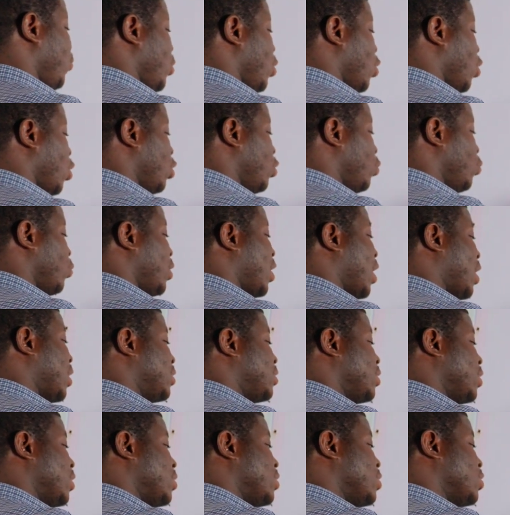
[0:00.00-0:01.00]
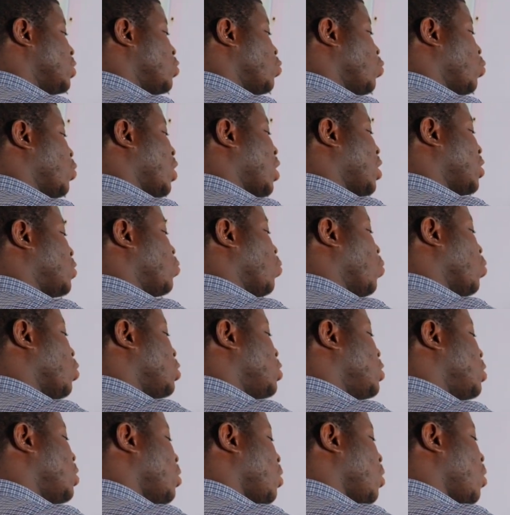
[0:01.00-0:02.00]
we all know that it is known as
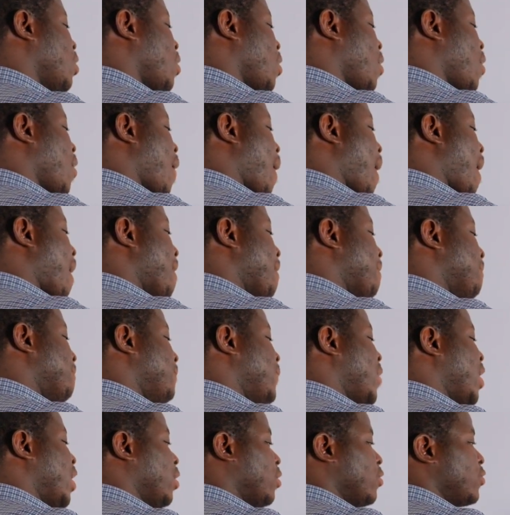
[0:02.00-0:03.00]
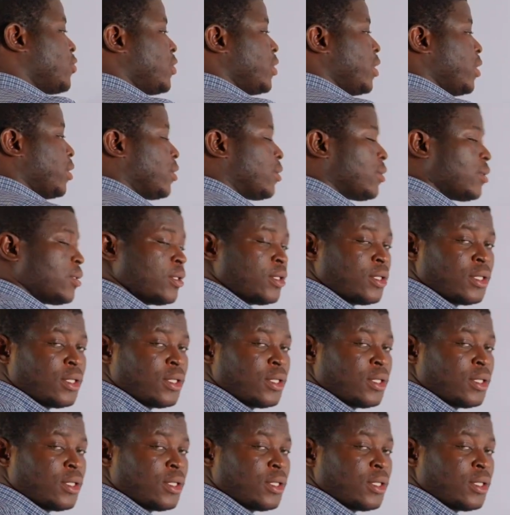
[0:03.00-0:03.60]
what? Melting.